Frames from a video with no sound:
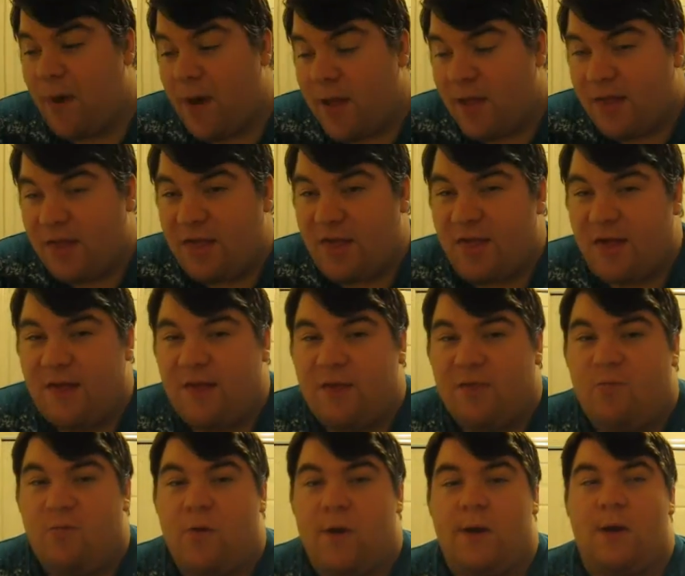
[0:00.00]
But
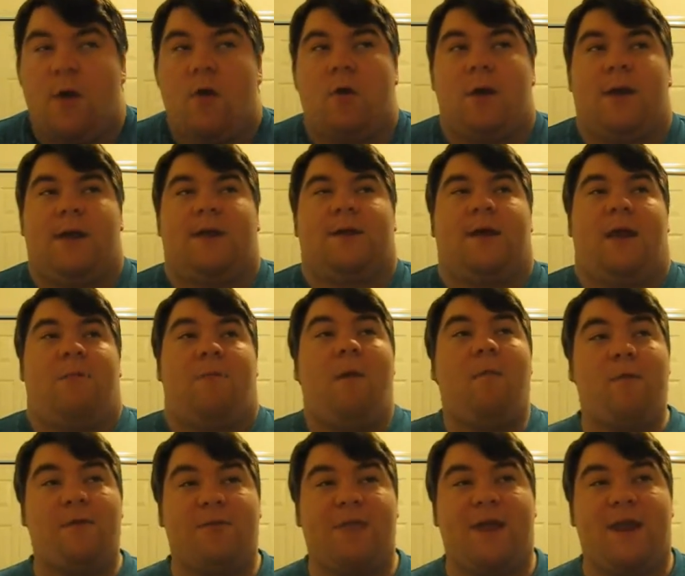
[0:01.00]
since Britt already came
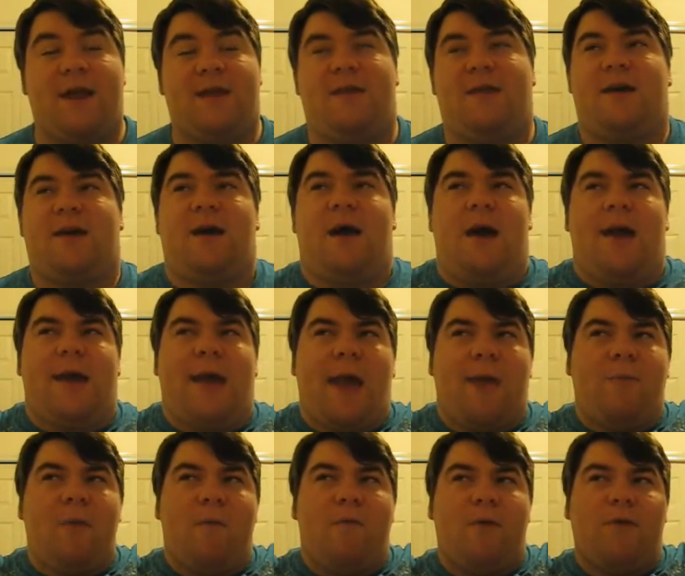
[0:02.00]
up with that idea, I
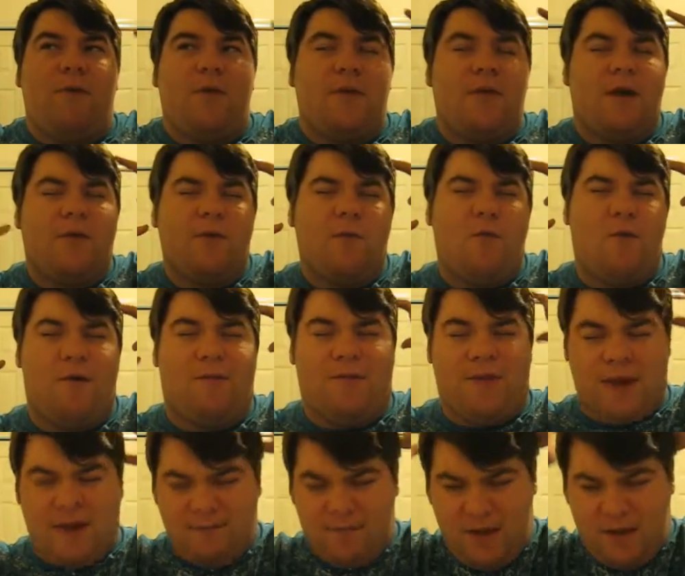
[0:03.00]
came up with another one
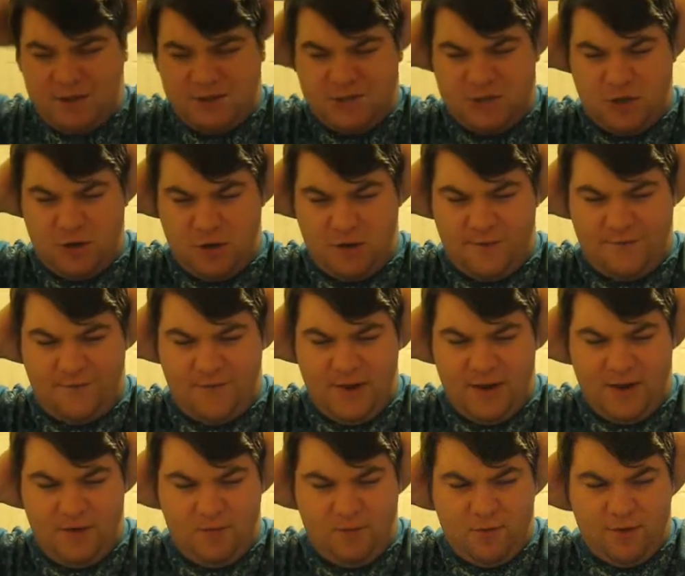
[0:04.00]
that I'm not sure if
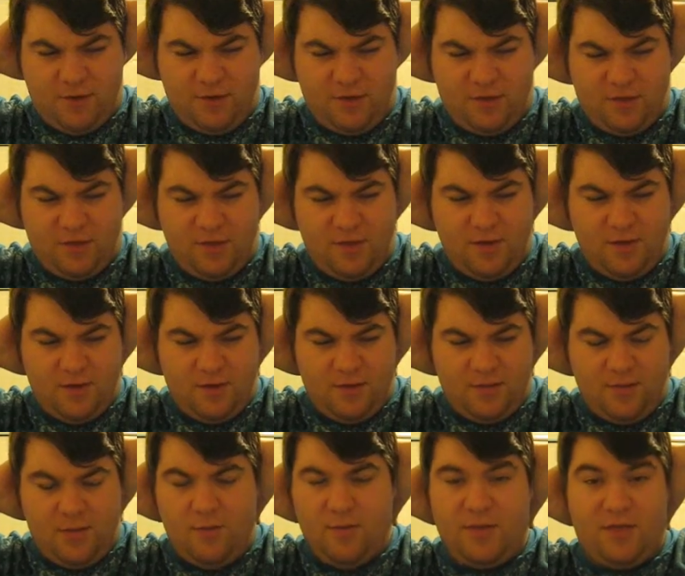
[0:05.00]
anyone's
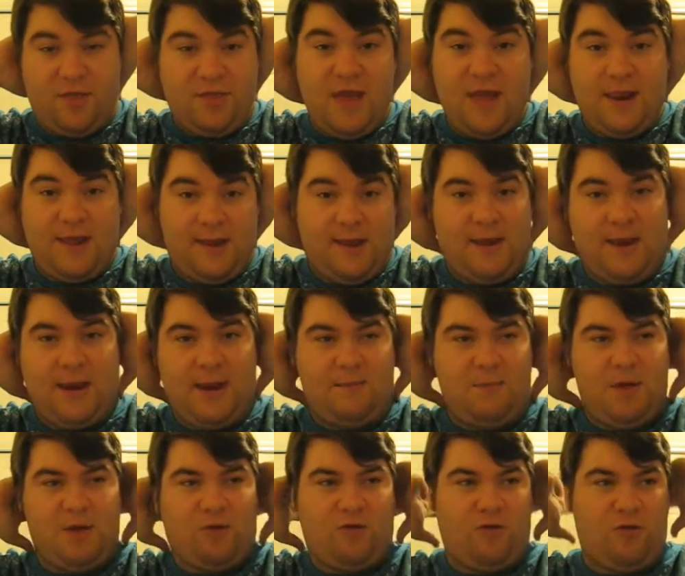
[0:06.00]
no one said it, and
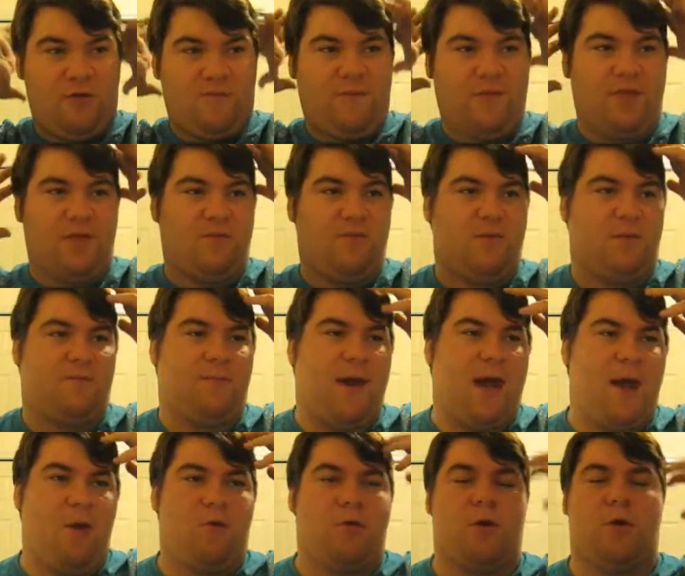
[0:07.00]
I'm not sure if it's even a
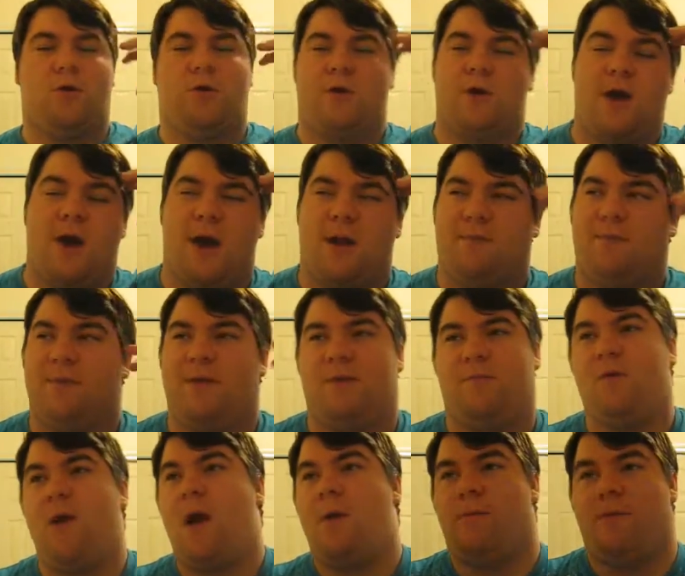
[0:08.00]
power or not, but
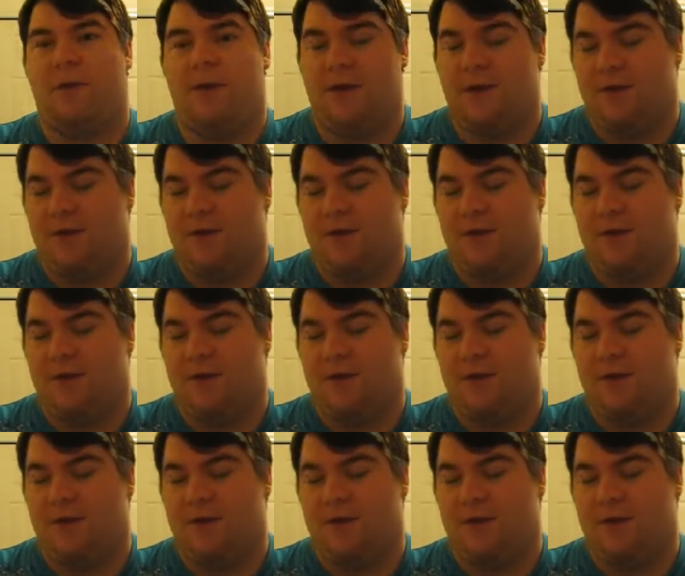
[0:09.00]
it probably